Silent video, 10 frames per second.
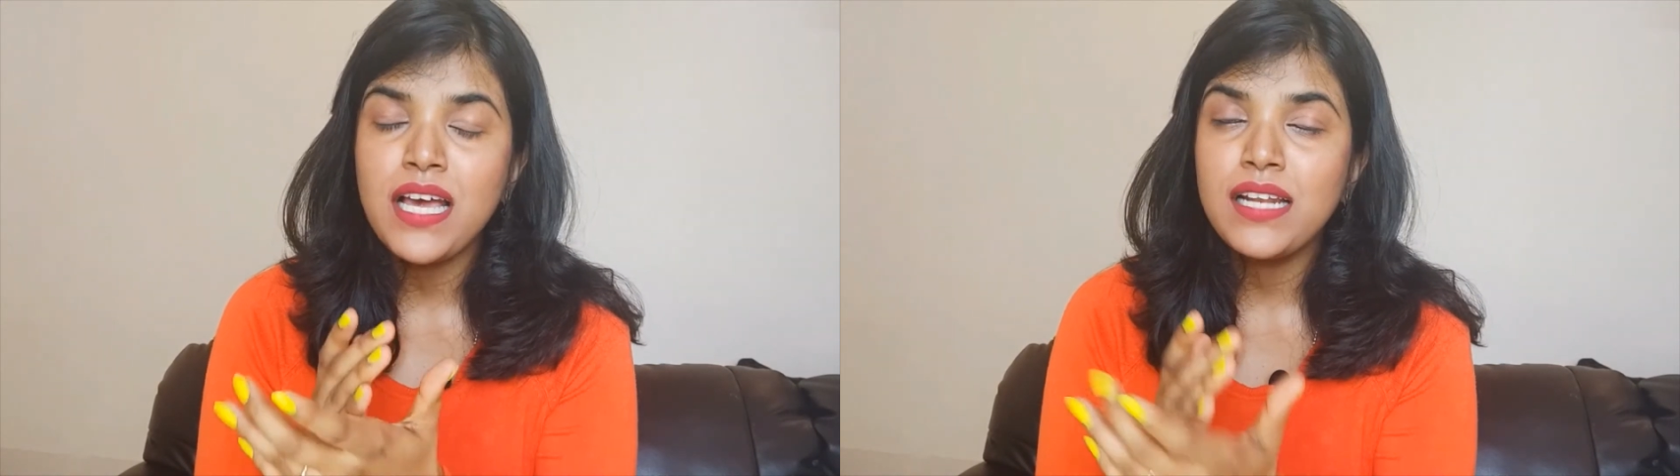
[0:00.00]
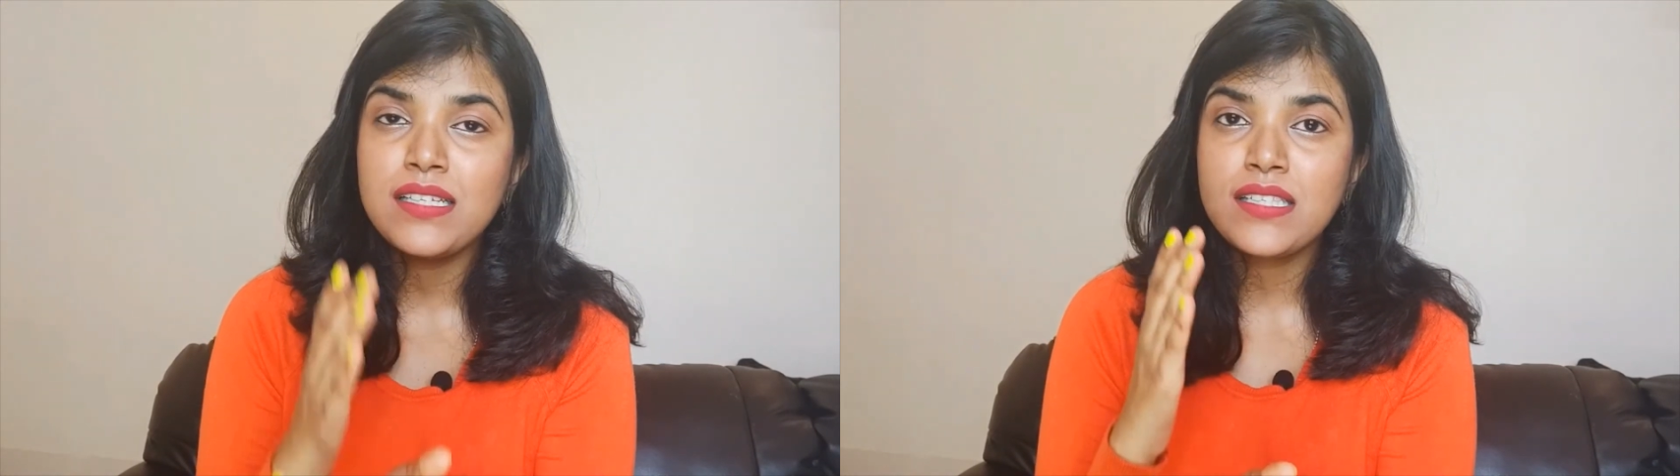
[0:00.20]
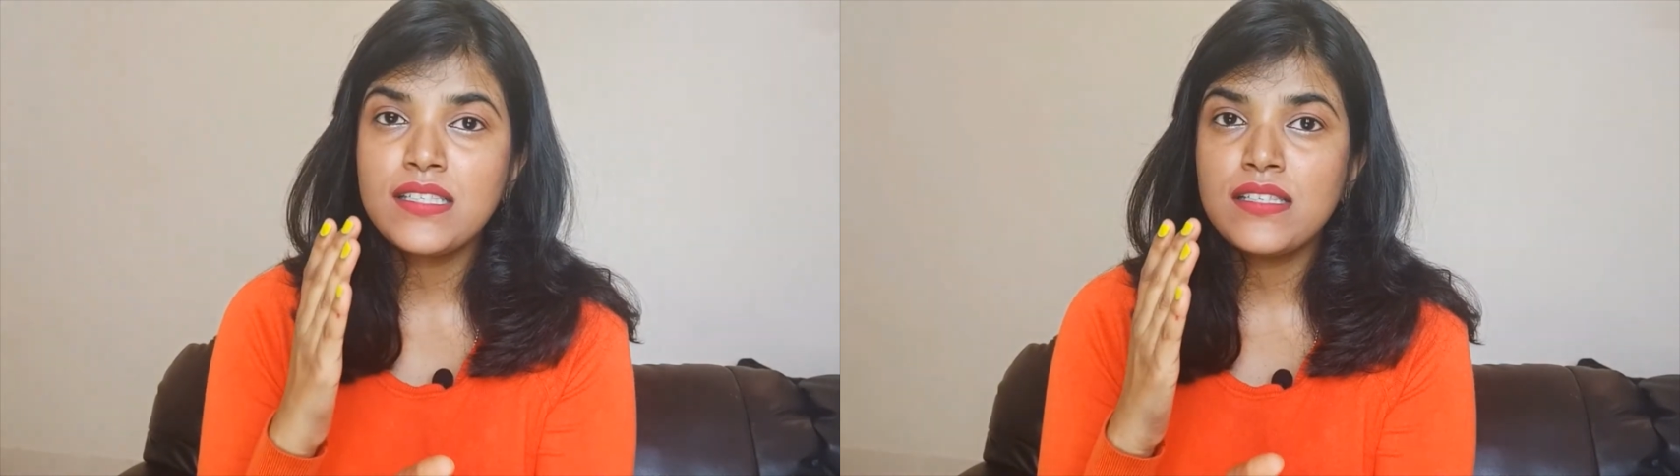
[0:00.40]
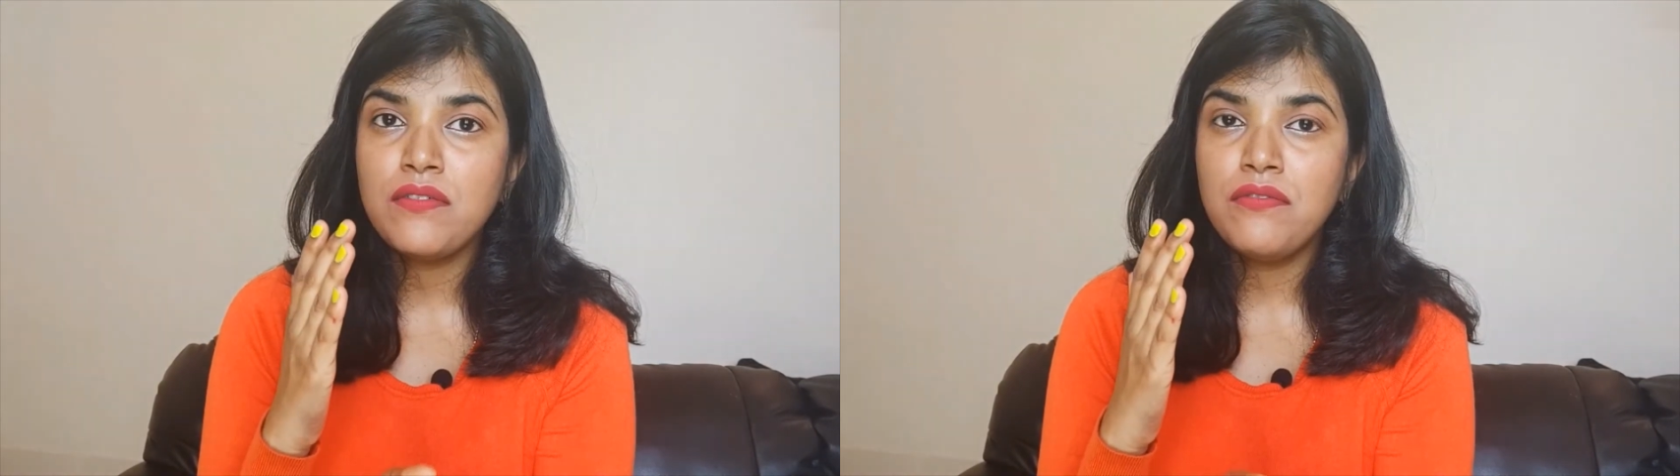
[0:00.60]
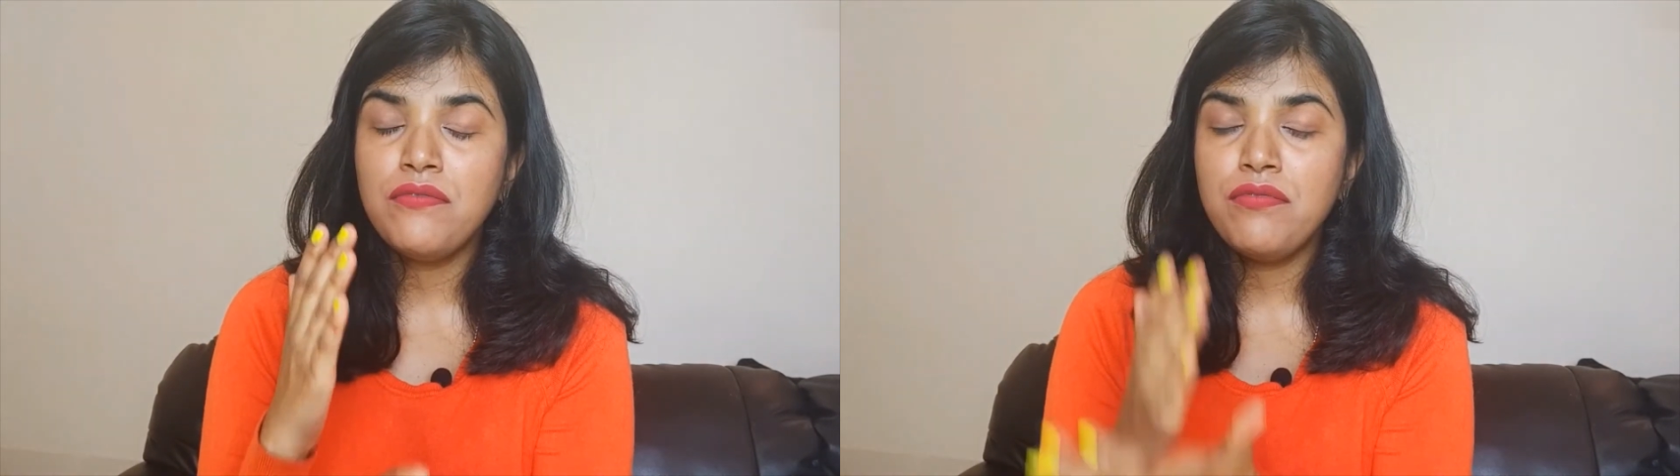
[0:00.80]
That is
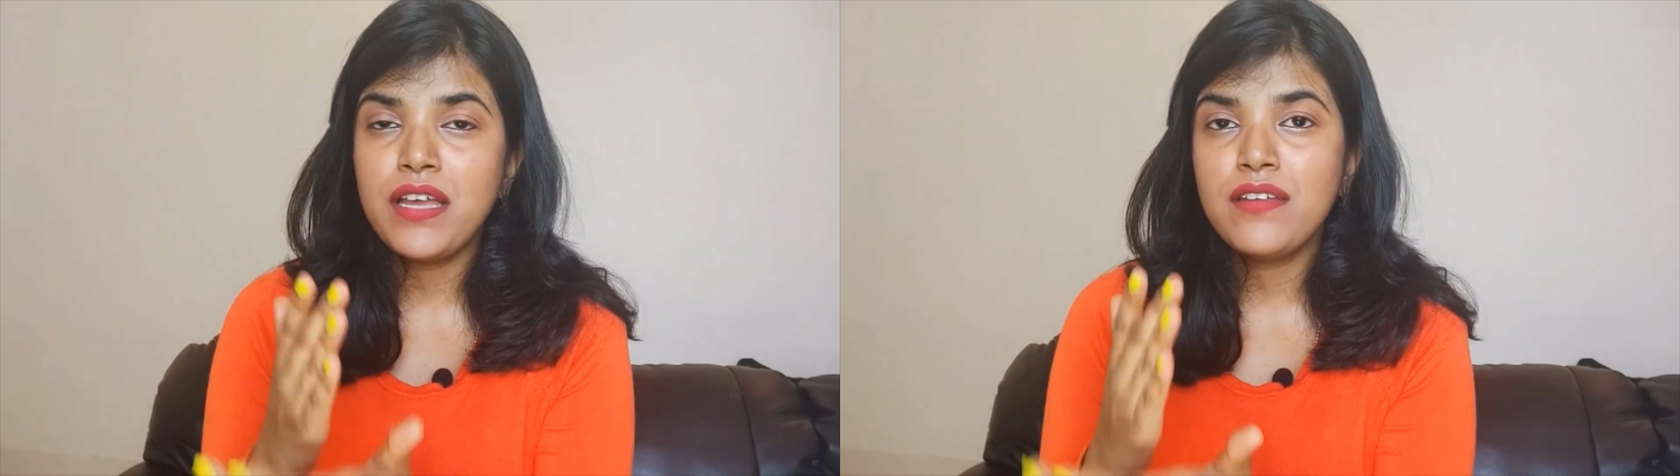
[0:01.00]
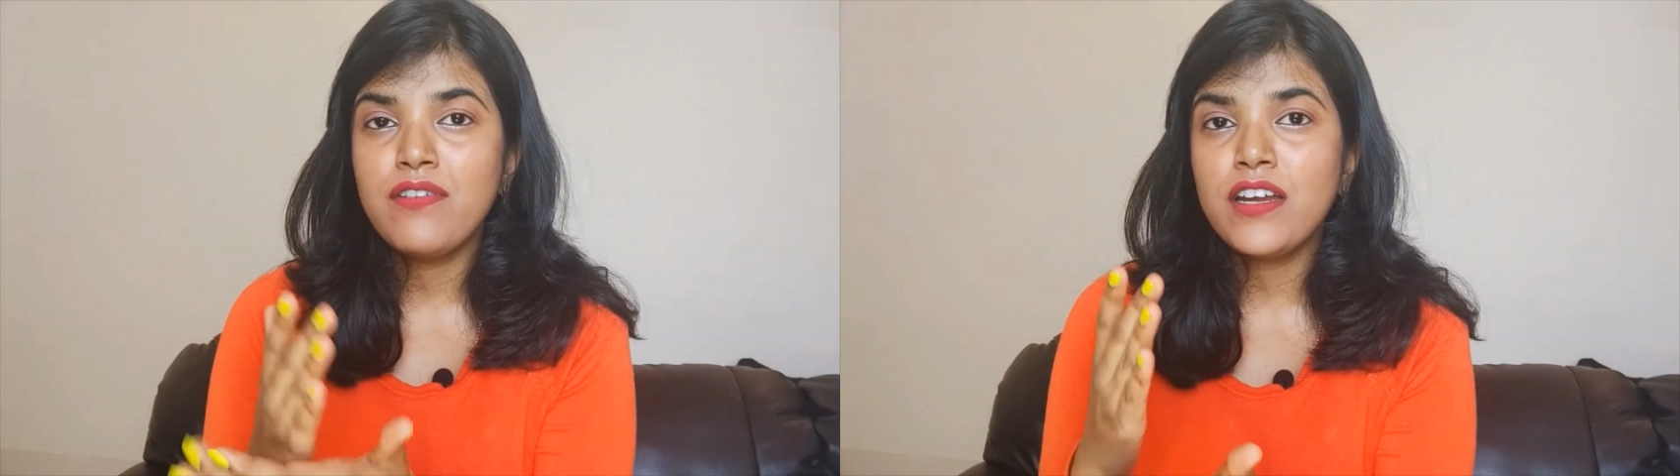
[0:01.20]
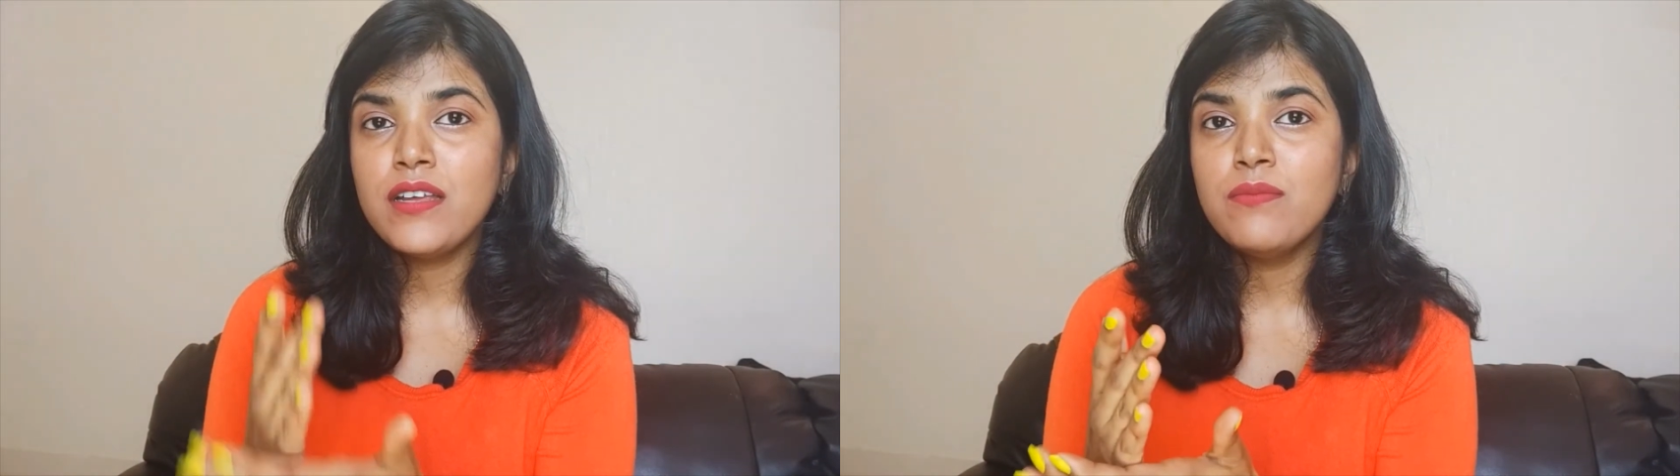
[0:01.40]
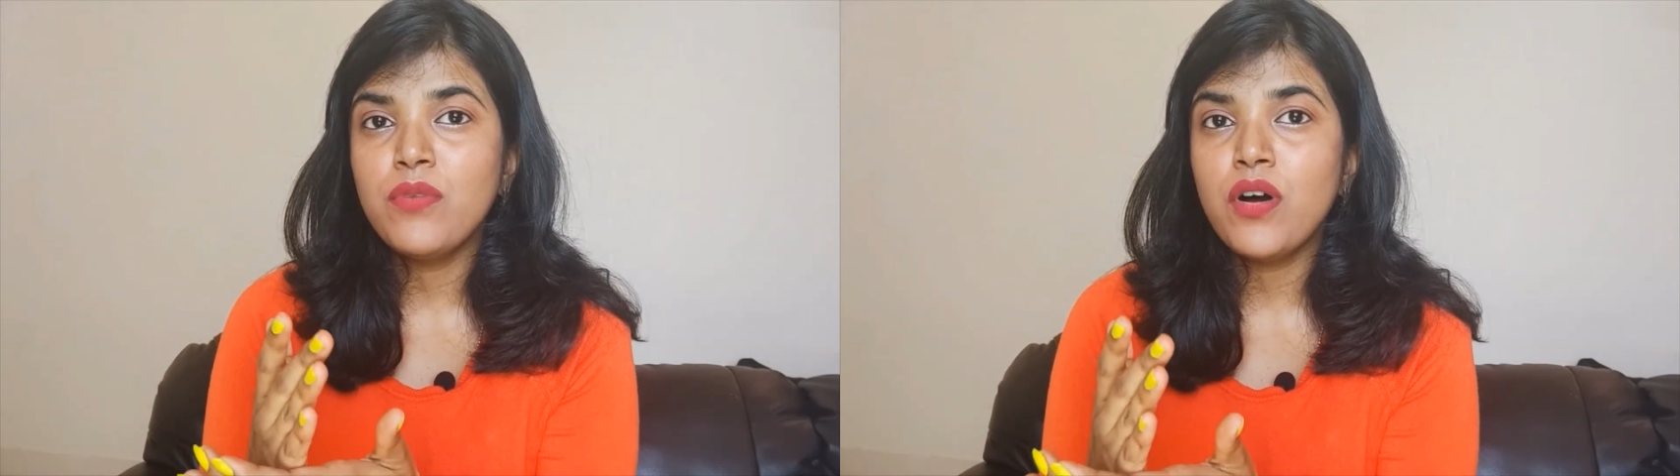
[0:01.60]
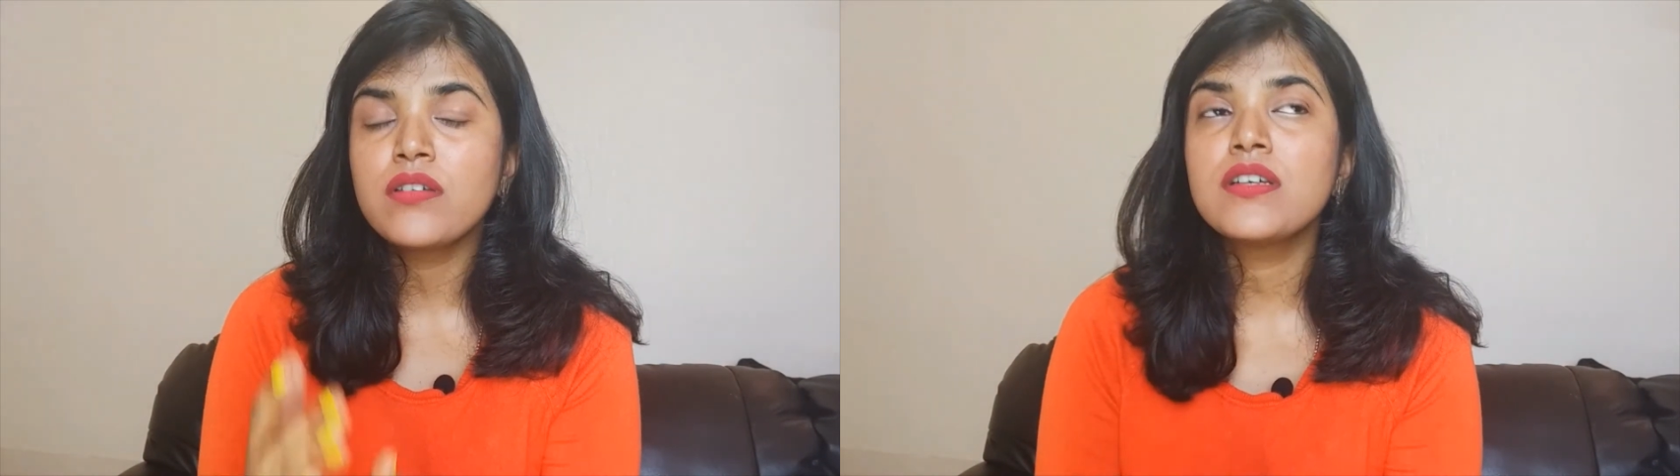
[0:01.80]
very
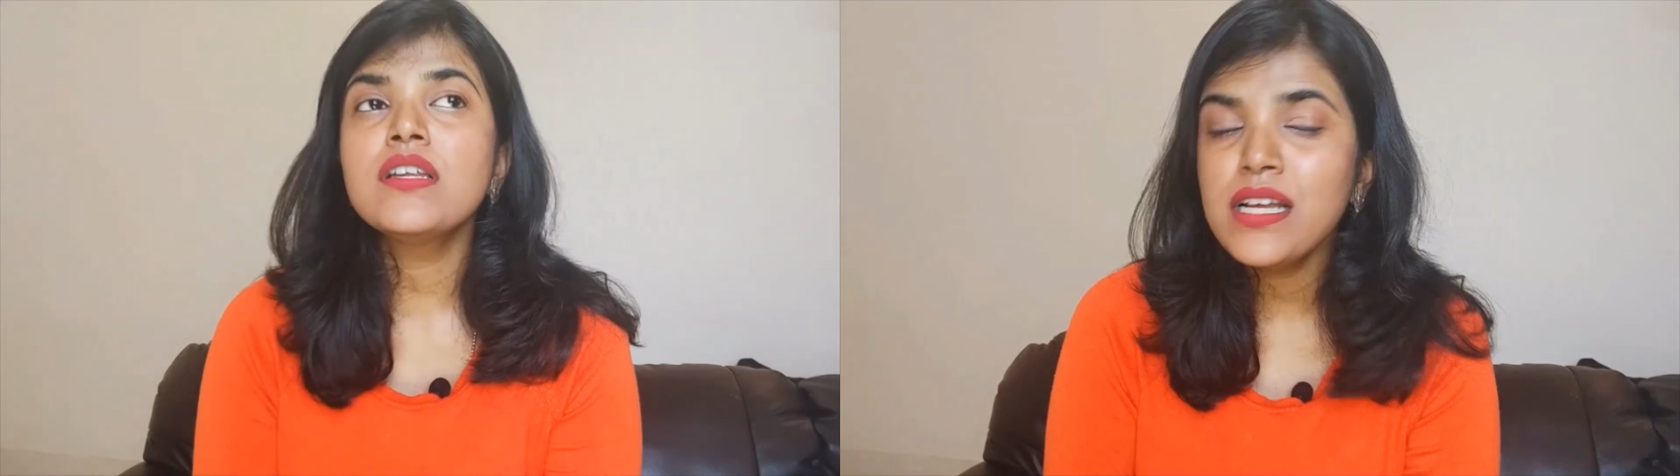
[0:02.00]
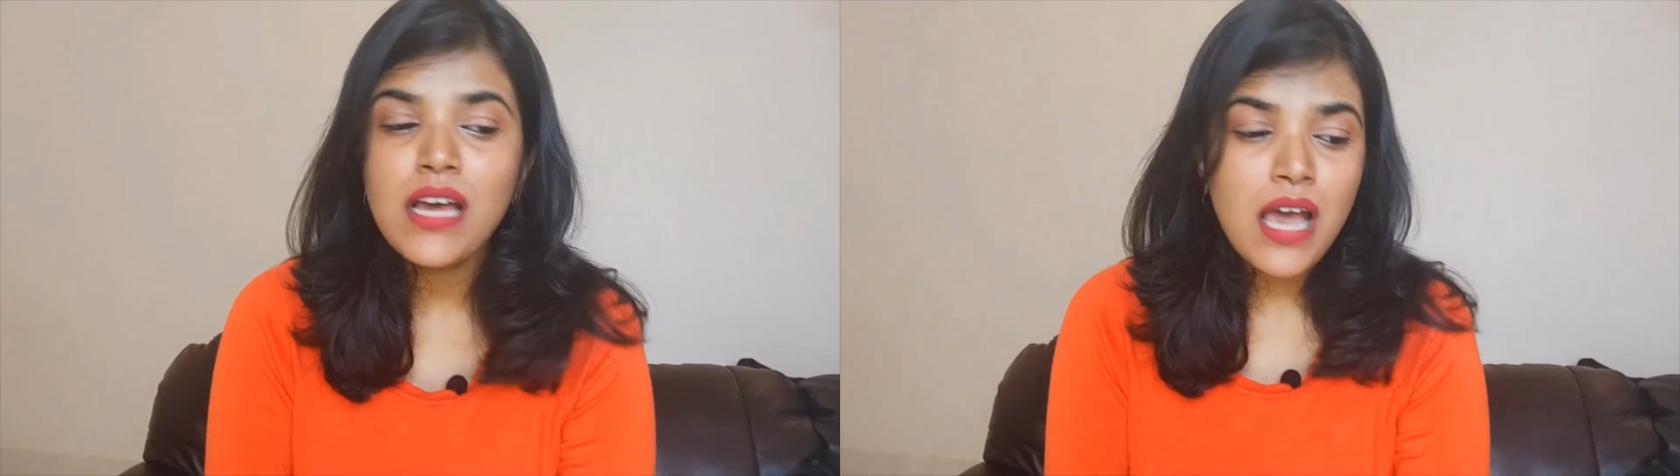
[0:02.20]
important.